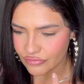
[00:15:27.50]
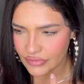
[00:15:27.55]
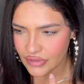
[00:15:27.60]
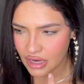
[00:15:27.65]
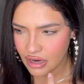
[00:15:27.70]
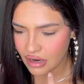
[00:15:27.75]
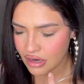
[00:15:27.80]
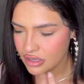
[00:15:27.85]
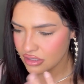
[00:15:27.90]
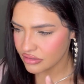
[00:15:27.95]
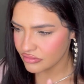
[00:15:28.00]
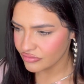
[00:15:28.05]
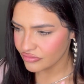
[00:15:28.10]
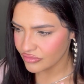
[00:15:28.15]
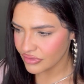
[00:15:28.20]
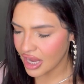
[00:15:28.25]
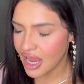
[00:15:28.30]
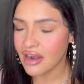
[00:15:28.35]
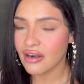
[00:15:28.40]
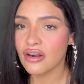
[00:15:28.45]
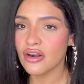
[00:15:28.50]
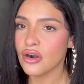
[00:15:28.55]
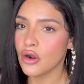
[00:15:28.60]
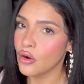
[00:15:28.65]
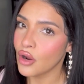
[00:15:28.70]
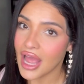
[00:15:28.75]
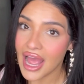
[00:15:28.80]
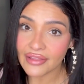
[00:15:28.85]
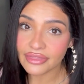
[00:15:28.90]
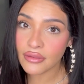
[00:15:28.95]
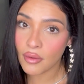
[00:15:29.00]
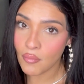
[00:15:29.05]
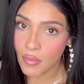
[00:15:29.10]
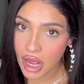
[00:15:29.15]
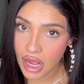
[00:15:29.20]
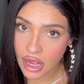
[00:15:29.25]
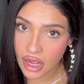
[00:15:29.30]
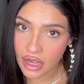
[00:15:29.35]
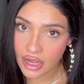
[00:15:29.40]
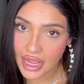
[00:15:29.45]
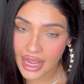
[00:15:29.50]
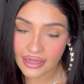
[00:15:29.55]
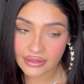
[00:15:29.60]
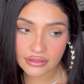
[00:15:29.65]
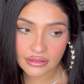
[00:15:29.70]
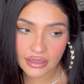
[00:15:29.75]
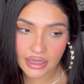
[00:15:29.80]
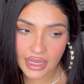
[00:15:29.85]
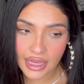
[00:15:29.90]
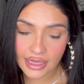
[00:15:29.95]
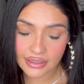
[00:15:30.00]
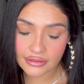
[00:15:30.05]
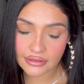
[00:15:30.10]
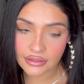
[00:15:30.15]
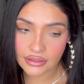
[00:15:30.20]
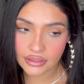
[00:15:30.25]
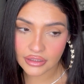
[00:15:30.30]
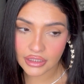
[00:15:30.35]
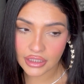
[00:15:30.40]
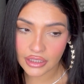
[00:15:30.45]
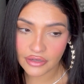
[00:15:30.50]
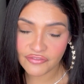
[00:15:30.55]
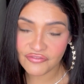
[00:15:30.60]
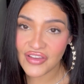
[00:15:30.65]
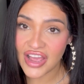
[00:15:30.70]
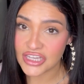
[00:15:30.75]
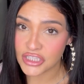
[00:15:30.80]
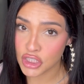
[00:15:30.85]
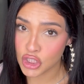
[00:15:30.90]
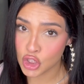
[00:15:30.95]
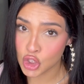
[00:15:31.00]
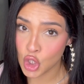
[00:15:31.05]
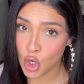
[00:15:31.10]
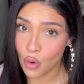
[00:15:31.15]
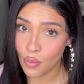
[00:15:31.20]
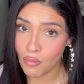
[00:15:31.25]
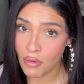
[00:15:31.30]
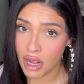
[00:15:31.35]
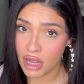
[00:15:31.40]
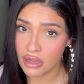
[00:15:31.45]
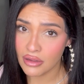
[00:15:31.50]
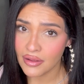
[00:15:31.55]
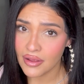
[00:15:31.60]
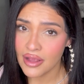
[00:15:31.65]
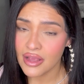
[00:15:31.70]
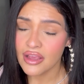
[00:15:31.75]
Gard I don't know. At the mall, at the, at the uh, fashion show mall,